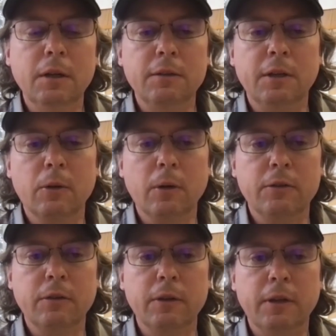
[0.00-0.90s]
tail
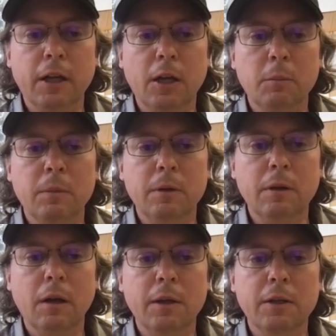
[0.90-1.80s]
race of the dam
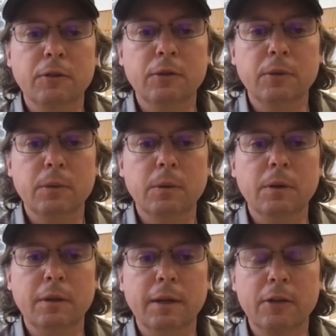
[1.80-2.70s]
into
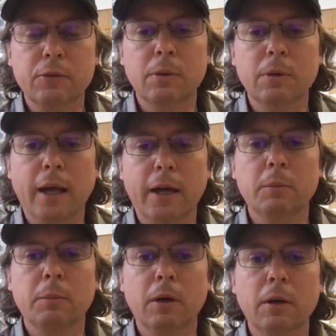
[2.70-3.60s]
the actual
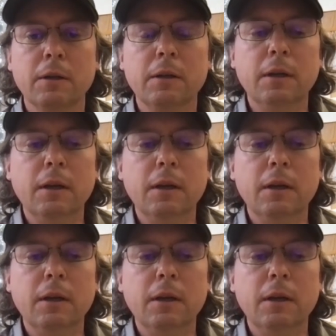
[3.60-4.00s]
ladder part